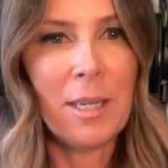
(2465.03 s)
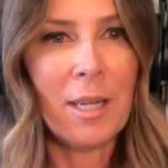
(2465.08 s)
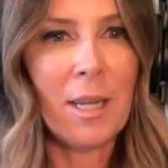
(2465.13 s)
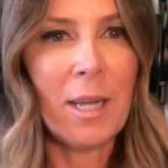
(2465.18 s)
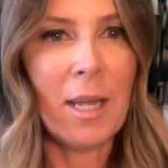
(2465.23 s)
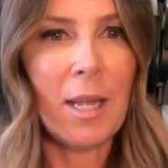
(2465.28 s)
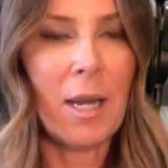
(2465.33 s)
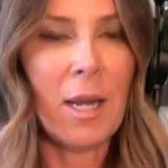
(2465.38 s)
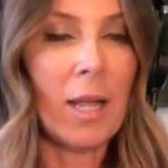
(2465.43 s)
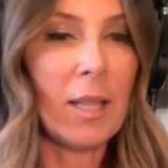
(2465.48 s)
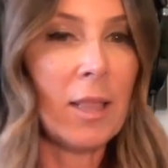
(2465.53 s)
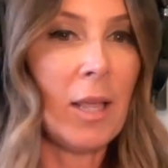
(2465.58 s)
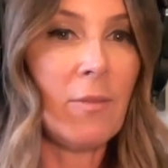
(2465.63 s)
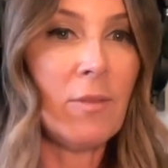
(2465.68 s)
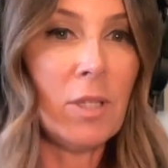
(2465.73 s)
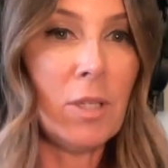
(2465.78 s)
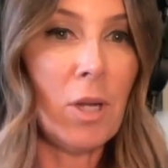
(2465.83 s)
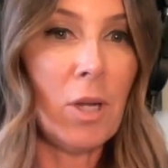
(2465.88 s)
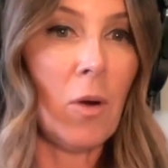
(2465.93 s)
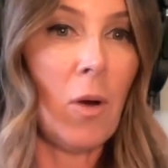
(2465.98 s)
and I'd love
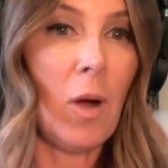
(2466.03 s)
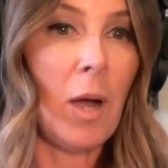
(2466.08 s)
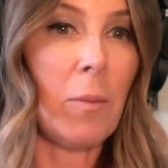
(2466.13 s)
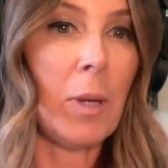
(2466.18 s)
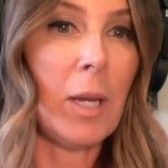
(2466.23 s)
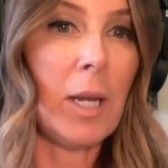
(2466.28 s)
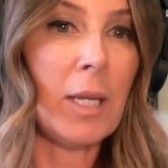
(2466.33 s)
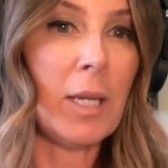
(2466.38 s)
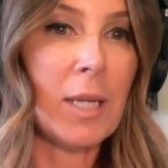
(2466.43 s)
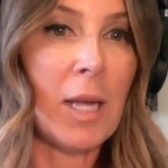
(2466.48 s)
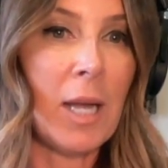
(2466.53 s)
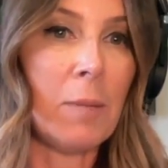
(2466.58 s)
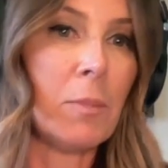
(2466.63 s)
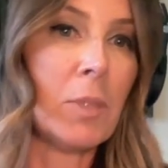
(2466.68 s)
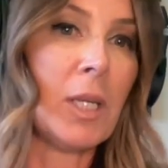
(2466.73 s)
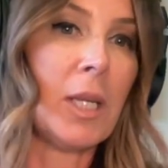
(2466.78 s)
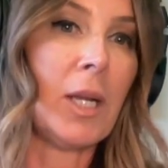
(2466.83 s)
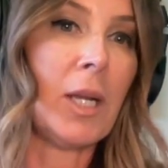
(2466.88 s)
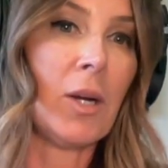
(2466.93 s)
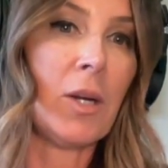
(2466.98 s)
to know how many
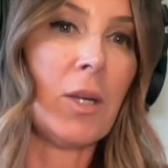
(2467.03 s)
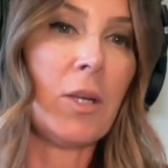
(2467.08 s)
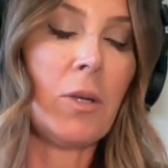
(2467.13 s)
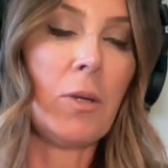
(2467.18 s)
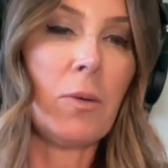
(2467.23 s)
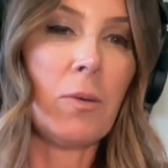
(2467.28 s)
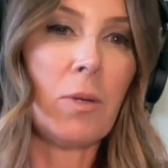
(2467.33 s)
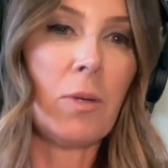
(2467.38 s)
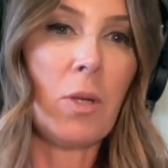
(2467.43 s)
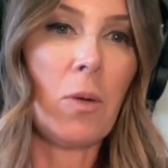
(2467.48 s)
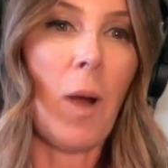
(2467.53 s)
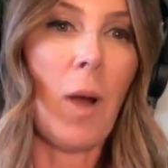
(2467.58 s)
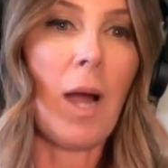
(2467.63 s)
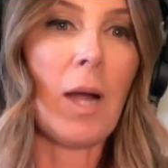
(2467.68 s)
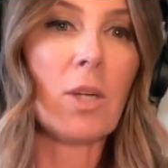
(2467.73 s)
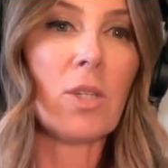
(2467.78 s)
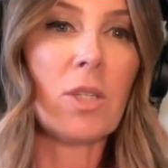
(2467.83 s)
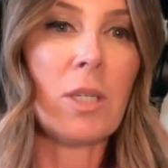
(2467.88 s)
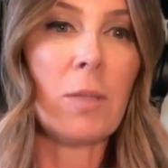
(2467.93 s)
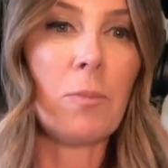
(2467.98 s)
times a year you
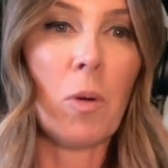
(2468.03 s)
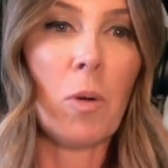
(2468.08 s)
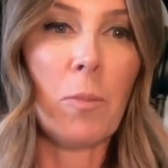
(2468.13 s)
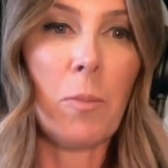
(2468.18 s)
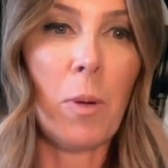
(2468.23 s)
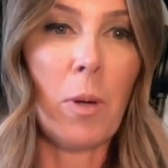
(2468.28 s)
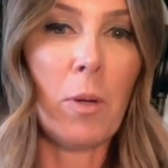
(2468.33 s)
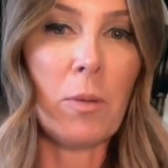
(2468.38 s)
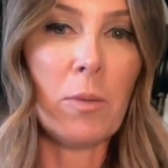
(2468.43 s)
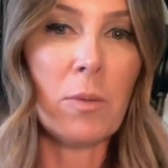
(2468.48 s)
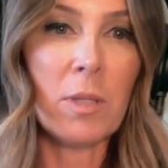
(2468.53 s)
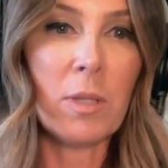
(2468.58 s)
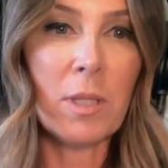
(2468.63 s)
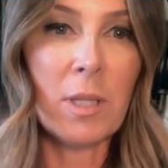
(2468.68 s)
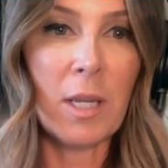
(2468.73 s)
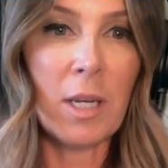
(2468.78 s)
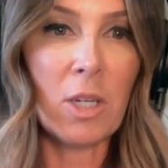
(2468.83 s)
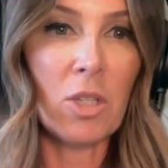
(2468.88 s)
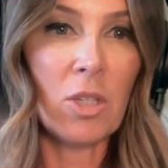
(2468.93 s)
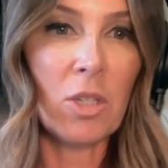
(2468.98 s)
actually propose
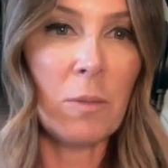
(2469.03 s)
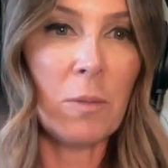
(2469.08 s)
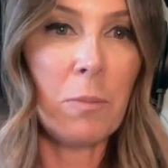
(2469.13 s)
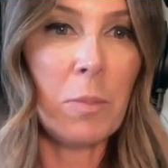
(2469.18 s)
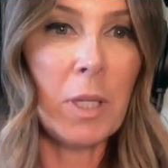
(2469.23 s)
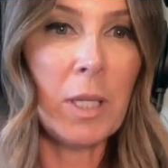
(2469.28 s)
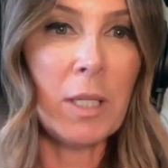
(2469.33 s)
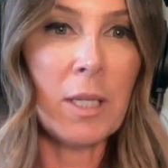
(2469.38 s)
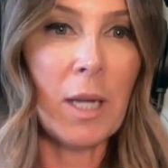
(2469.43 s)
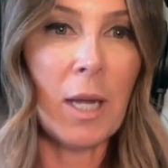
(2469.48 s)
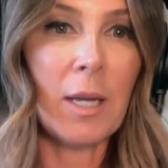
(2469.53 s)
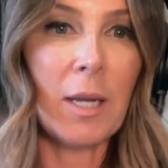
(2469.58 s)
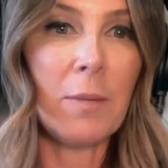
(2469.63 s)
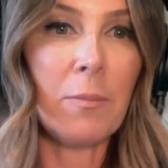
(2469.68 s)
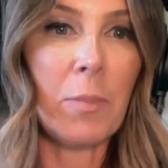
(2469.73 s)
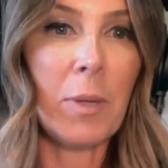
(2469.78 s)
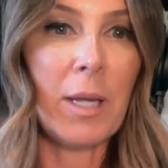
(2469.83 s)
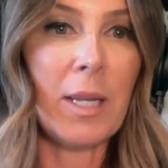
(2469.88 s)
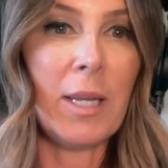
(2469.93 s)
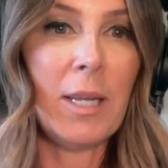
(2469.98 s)
that it should be done.
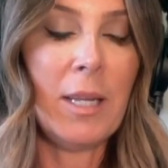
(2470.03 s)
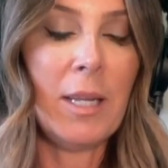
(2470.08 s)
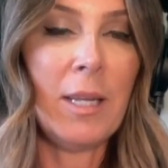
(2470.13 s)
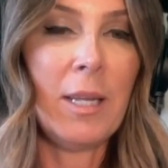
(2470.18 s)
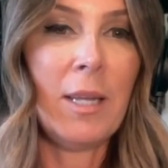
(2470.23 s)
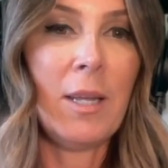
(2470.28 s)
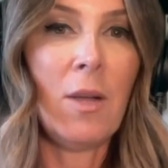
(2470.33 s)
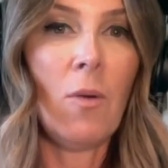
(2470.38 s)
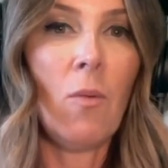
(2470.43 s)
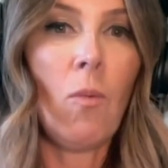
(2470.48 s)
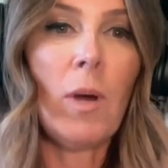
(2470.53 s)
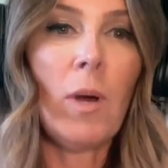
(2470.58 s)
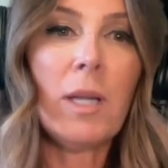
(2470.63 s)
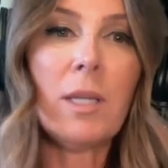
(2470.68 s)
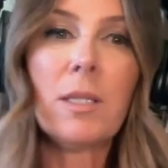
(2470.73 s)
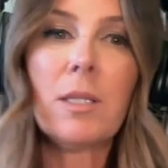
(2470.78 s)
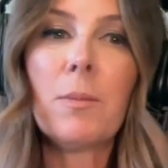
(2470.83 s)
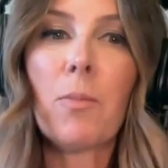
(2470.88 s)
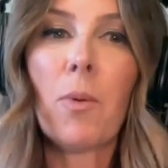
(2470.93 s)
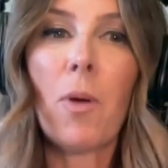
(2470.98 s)
But what
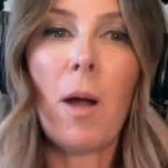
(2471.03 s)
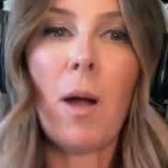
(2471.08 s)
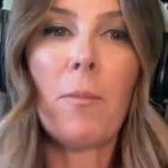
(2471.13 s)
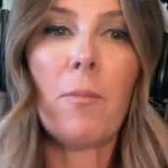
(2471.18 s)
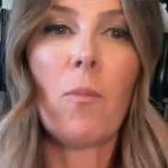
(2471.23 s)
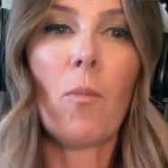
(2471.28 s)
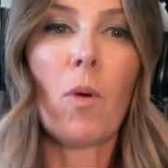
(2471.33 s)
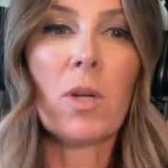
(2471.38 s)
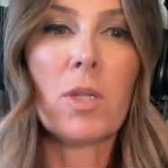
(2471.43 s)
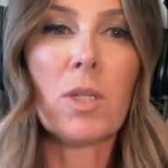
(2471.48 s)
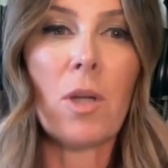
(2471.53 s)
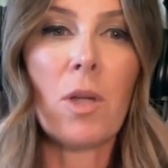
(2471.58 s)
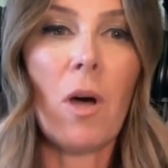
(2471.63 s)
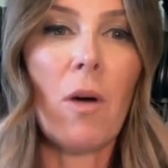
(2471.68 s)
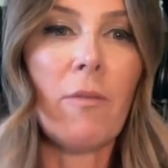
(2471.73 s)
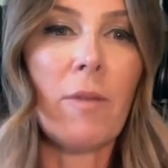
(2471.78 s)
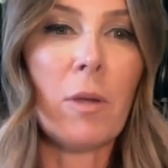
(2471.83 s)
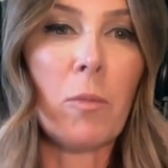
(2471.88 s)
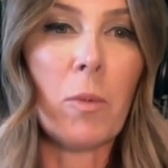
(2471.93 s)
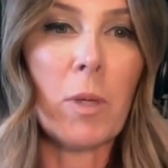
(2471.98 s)
is the problem we're
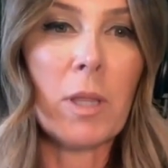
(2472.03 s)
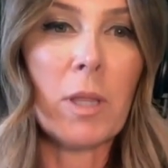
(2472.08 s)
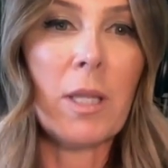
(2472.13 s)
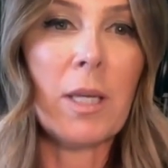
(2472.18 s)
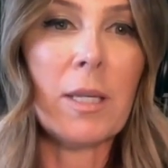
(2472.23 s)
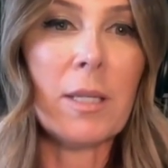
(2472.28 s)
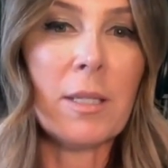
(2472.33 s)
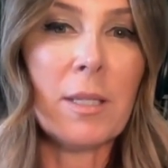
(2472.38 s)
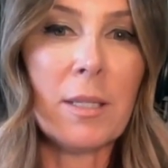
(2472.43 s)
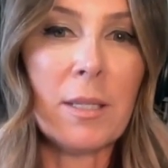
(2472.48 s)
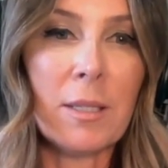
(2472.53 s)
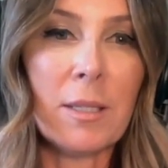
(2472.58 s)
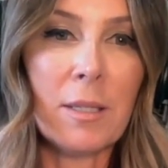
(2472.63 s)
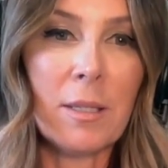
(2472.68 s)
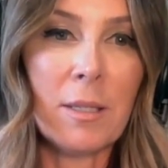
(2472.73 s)
solving with this?